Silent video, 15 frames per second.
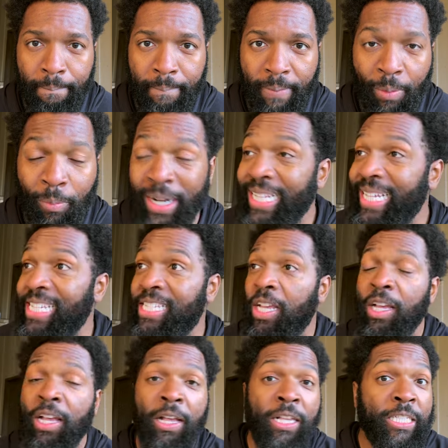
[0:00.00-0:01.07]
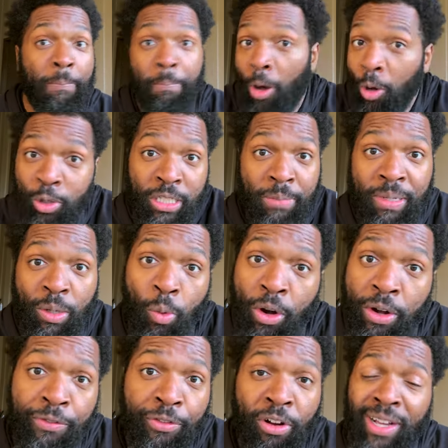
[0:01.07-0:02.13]
And when he's supposed to be
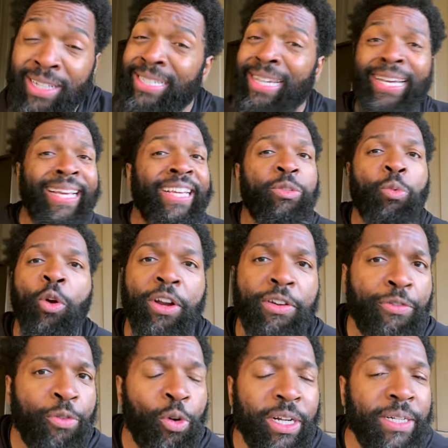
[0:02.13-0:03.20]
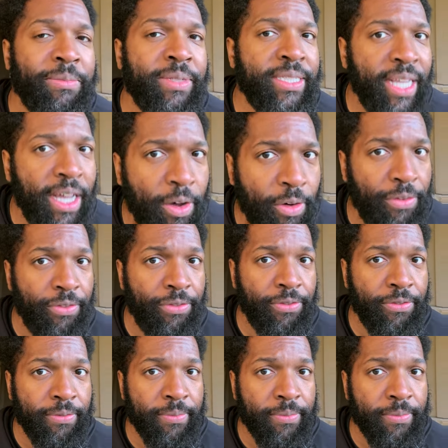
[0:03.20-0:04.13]
working for us, he's working for himself.